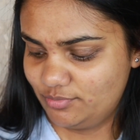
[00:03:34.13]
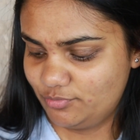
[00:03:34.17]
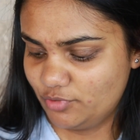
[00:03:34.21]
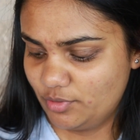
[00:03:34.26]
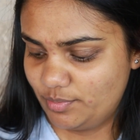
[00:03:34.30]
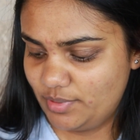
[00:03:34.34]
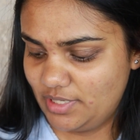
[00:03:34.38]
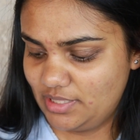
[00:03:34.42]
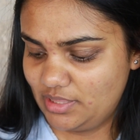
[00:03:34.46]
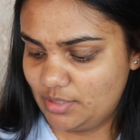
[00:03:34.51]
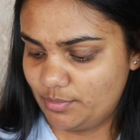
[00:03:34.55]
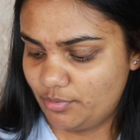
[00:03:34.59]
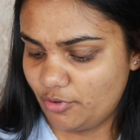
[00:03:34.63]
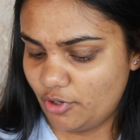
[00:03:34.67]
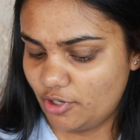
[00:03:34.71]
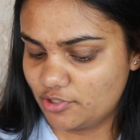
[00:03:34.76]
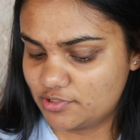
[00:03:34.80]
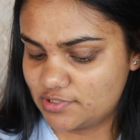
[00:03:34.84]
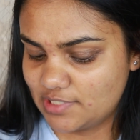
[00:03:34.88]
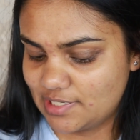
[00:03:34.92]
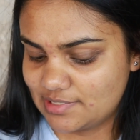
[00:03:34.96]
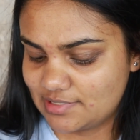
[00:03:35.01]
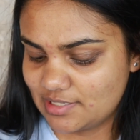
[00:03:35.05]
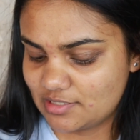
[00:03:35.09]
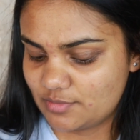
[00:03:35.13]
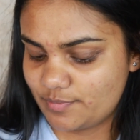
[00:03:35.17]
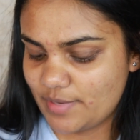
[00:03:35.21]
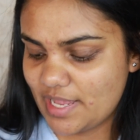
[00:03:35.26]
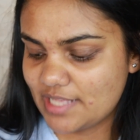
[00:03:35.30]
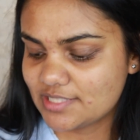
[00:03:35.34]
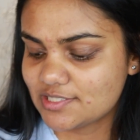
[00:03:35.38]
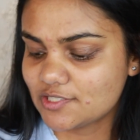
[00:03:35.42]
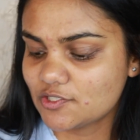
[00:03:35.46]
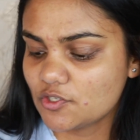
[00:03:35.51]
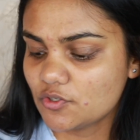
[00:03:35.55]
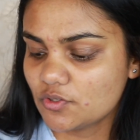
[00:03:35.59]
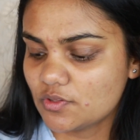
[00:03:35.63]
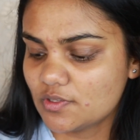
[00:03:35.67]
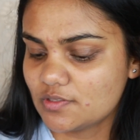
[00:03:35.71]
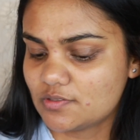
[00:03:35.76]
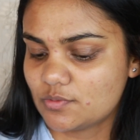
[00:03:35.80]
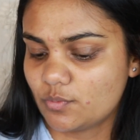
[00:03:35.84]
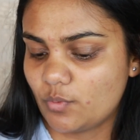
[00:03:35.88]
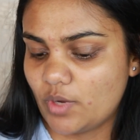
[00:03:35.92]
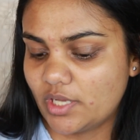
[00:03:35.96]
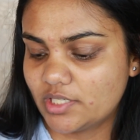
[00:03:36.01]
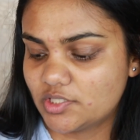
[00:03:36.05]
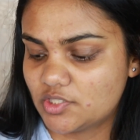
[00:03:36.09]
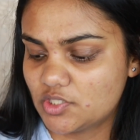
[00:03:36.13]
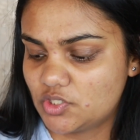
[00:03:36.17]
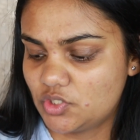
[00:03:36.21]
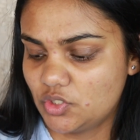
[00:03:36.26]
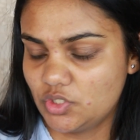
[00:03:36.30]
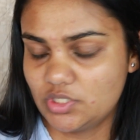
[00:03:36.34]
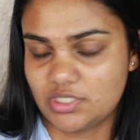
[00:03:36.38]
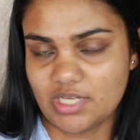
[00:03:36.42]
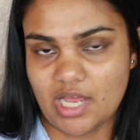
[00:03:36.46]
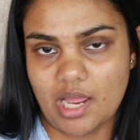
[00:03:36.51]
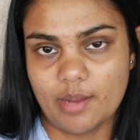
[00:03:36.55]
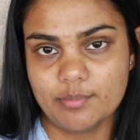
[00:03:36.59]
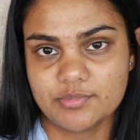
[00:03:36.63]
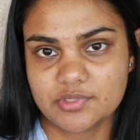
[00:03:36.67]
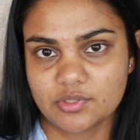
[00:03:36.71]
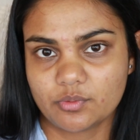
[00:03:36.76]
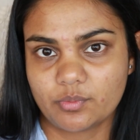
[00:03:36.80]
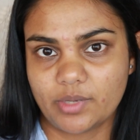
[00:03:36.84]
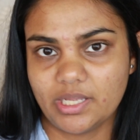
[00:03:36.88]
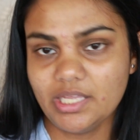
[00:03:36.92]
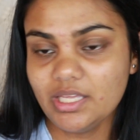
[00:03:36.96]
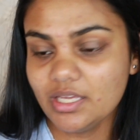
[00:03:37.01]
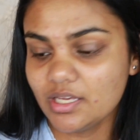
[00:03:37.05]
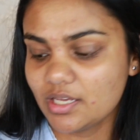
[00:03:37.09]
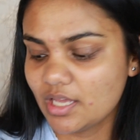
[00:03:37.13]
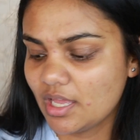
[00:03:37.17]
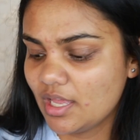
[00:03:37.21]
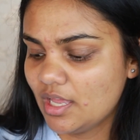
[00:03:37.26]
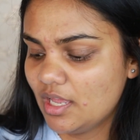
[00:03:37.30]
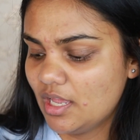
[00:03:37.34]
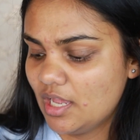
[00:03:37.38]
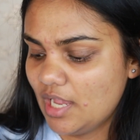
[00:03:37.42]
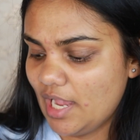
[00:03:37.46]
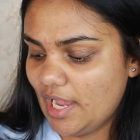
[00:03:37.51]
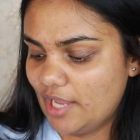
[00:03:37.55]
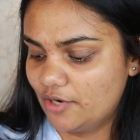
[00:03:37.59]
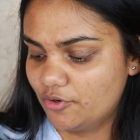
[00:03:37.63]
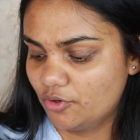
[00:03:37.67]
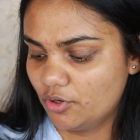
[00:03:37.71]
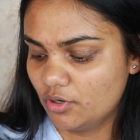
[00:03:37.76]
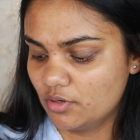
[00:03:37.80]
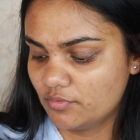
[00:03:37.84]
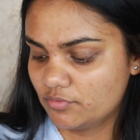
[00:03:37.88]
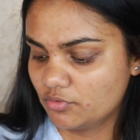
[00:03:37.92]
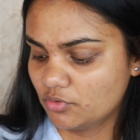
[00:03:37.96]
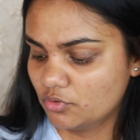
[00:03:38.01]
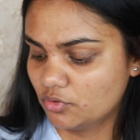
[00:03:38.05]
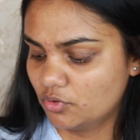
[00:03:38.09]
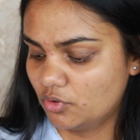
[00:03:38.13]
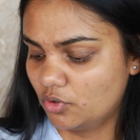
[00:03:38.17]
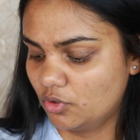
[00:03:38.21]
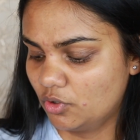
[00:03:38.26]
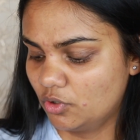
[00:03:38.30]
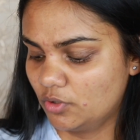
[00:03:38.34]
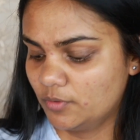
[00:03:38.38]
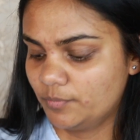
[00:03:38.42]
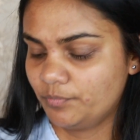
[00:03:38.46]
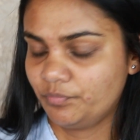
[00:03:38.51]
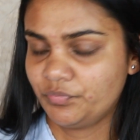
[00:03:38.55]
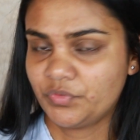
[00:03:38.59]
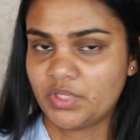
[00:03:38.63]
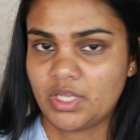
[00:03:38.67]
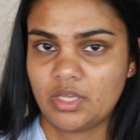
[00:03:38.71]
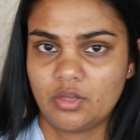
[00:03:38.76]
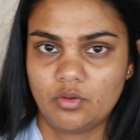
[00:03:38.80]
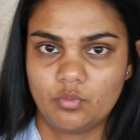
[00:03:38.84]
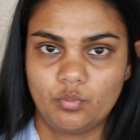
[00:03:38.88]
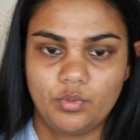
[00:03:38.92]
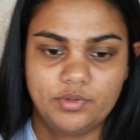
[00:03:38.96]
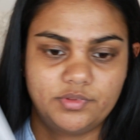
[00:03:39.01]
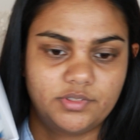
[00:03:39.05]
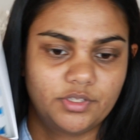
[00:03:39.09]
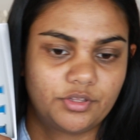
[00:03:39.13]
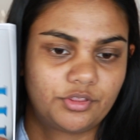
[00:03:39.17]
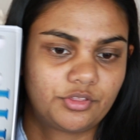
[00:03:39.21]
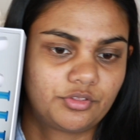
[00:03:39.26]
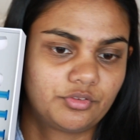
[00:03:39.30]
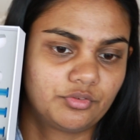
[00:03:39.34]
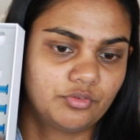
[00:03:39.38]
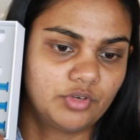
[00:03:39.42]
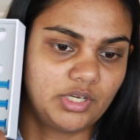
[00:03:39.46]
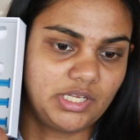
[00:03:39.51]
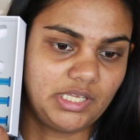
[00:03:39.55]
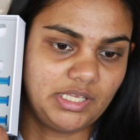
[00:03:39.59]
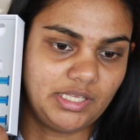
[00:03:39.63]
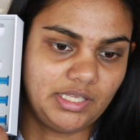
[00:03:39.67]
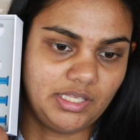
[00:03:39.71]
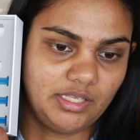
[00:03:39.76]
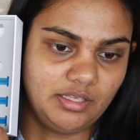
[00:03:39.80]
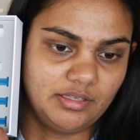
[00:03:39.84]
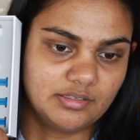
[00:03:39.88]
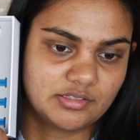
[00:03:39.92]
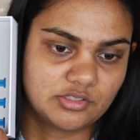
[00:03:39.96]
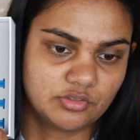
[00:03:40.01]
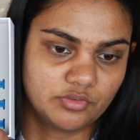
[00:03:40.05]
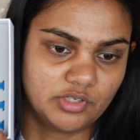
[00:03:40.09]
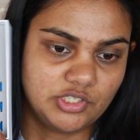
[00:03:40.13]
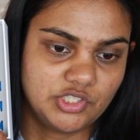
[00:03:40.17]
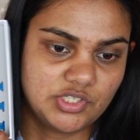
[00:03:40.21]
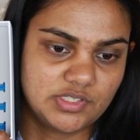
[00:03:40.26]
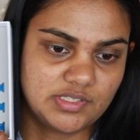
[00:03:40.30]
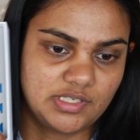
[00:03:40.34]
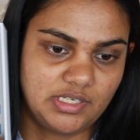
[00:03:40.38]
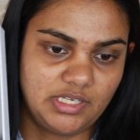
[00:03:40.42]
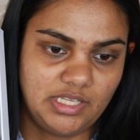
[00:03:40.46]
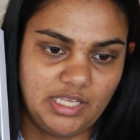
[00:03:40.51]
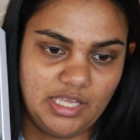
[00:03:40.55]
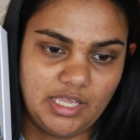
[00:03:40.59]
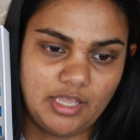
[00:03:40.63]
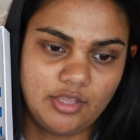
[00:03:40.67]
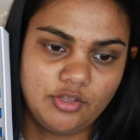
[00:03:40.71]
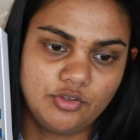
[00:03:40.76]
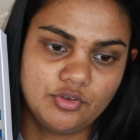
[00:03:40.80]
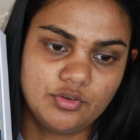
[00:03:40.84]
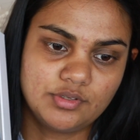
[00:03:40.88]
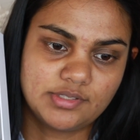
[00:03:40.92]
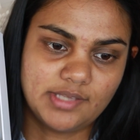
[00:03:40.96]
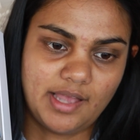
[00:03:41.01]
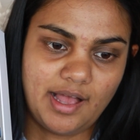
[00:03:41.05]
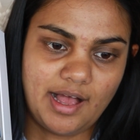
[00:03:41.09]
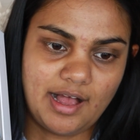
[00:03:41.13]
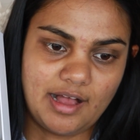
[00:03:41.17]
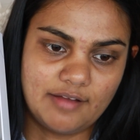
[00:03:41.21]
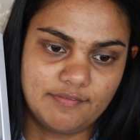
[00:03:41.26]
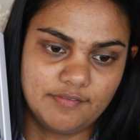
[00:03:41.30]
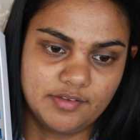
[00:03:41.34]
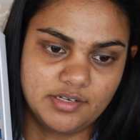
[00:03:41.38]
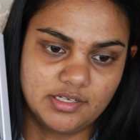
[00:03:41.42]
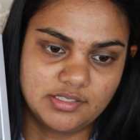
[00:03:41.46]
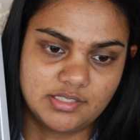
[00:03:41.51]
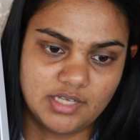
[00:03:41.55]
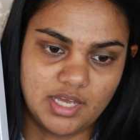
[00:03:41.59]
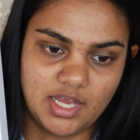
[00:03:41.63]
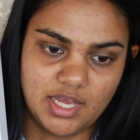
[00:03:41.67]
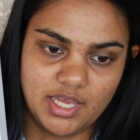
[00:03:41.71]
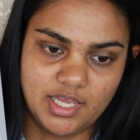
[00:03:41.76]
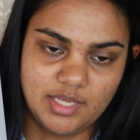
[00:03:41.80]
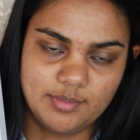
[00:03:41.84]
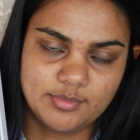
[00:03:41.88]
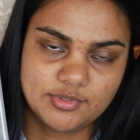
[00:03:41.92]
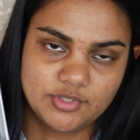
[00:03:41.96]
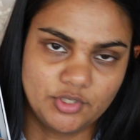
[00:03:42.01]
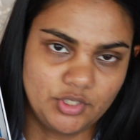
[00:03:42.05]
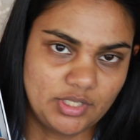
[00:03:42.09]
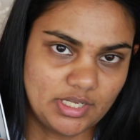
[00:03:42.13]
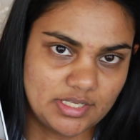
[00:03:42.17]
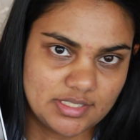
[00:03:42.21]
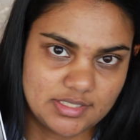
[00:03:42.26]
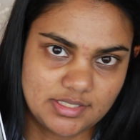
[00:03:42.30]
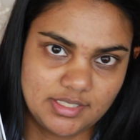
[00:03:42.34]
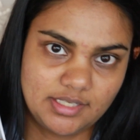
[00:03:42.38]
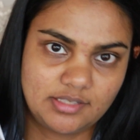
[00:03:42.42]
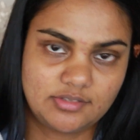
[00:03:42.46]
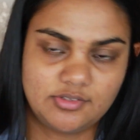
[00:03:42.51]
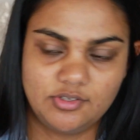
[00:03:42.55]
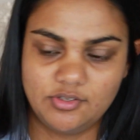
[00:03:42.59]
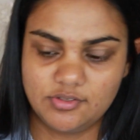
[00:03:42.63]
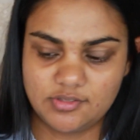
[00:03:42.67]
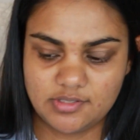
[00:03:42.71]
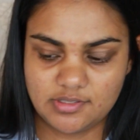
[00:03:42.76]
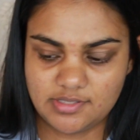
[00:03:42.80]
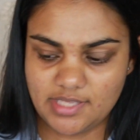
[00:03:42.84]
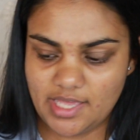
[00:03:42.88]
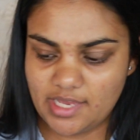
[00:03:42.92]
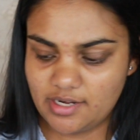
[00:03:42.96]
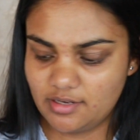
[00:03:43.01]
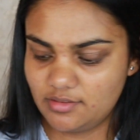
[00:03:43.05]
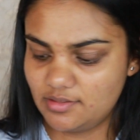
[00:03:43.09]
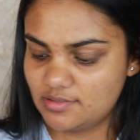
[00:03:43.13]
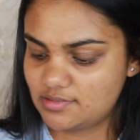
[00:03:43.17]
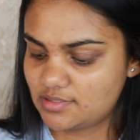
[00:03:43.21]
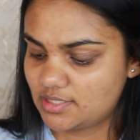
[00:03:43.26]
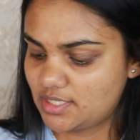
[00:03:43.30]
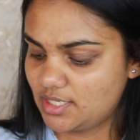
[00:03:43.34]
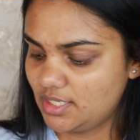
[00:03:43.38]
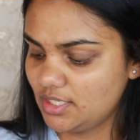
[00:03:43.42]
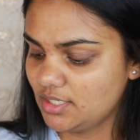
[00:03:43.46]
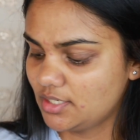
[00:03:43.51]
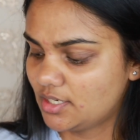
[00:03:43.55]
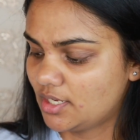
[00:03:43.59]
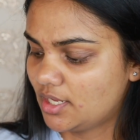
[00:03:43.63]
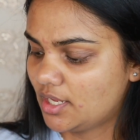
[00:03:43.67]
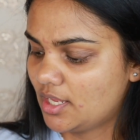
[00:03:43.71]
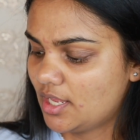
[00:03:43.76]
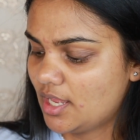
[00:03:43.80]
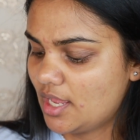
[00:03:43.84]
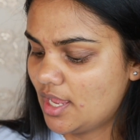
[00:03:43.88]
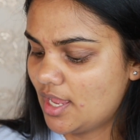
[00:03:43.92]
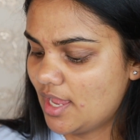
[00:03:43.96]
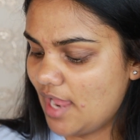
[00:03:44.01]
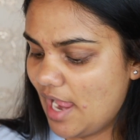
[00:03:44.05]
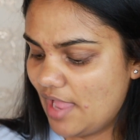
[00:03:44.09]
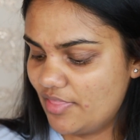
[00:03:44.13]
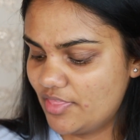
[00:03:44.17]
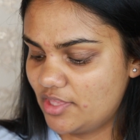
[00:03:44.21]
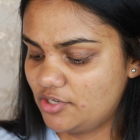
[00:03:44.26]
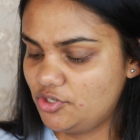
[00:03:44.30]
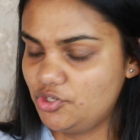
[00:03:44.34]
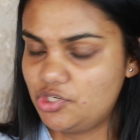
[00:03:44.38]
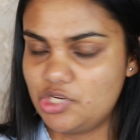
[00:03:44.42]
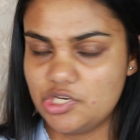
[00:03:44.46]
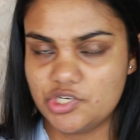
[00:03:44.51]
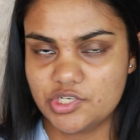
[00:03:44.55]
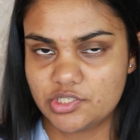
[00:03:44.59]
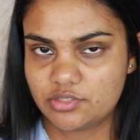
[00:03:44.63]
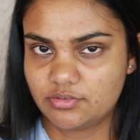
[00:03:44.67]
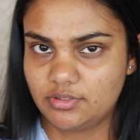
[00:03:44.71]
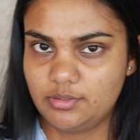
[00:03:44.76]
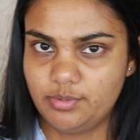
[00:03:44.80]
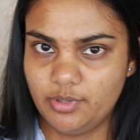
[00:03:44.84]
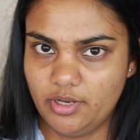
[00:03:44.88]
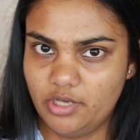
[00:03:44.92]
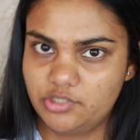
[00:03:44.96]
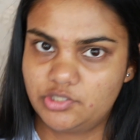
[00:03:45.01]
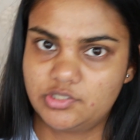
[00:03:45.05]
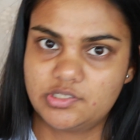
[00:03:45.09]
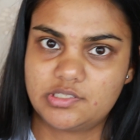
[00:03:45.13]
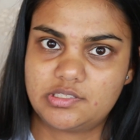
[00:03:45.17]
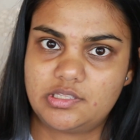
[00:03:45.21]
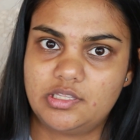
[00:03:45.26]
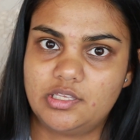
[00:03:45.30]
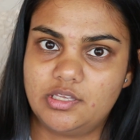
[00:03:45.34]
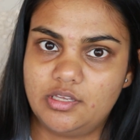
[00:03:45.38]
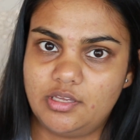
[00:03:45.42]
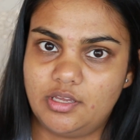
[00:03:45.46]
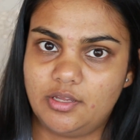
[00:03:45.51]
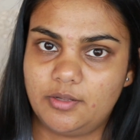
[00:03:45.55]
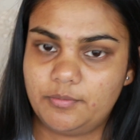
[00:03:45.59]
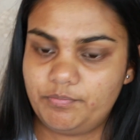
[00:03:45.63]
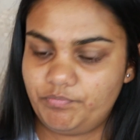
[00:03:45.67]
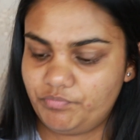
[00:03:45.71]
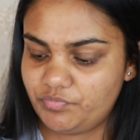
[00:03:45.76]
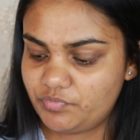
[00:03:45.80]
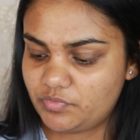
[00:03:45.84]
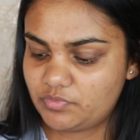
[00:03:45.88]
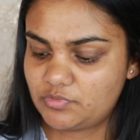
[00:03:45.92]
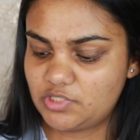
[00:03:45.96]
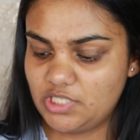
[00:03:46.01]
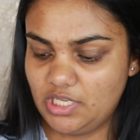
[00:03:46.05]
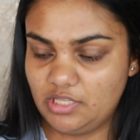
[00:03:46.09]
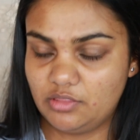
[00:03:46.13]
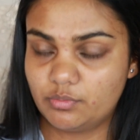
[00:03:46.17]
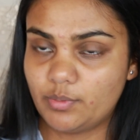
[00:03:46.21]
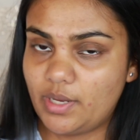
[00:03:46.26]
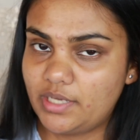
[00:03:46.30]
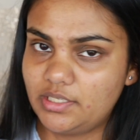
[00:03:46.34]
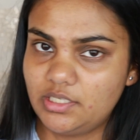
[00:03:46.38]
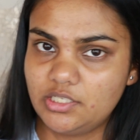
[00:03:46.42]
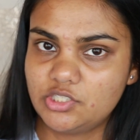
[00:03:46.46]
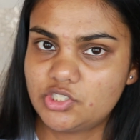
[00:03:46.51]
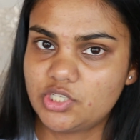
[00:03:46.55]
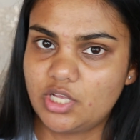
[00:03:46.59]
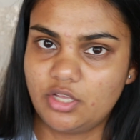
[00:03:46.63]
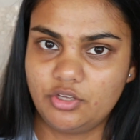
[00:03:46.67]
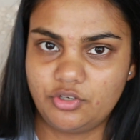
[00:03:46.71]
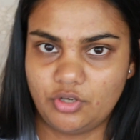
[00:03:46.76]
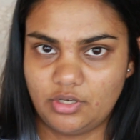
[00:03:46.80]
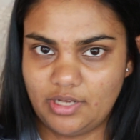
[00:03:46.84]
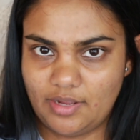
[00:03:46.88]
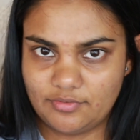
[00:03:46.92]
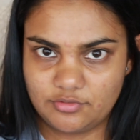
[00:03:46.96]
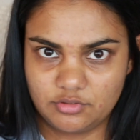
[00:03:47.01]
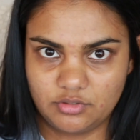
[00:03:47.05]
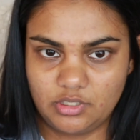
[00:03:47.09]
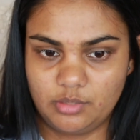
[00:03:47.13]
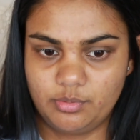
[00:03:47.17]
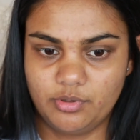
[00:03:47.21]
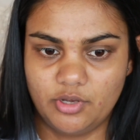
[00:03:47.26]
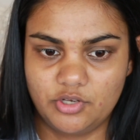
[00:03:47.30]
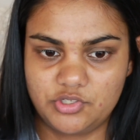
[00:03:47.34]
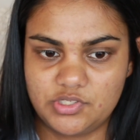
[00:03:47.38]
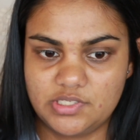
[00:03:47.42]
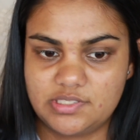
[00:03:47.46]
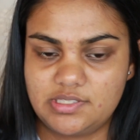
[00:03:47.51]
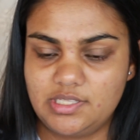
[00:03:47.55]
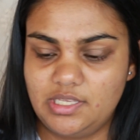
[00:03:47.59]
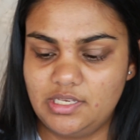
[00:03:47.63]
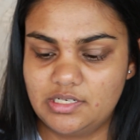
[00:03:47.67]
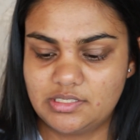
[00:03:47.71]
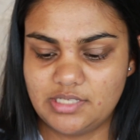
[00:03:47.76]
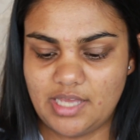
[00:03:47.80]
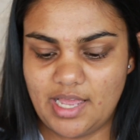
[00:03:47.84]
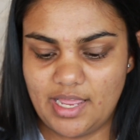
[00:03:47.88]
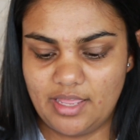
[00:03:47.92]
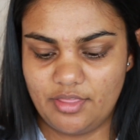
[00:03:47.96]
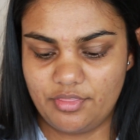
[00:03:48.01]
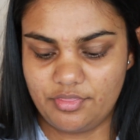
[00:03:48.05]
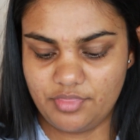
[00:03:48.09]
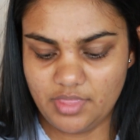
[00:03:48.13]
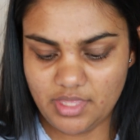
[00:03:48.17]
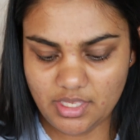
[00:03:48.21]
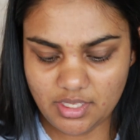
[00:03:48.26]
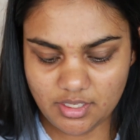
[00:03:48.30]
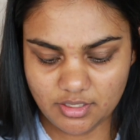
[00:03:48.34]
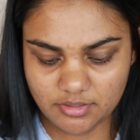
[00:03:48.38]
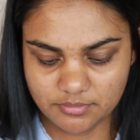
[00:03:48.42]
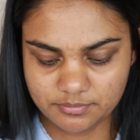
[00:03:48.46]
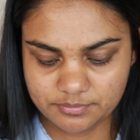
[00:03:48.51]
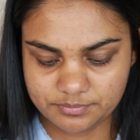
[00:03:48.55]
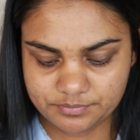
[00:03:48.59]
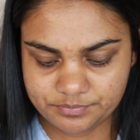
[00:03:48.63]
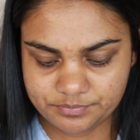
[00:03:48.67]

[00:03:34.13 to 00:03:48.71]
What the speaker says: repeat the process. It's best to do this 1 to 2 times a week, and overall with the 3 syringes in here, use half at a time, so you get 6 uses out of this kit, and then you can just repurchase the teeth whitening gel. You don't have to repurchase the entire thing.